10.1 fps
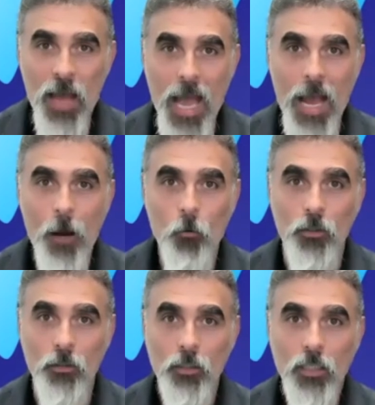power
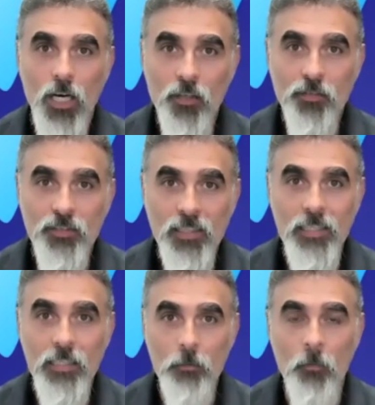of
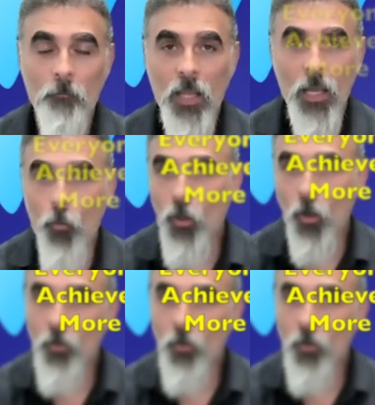team. And we all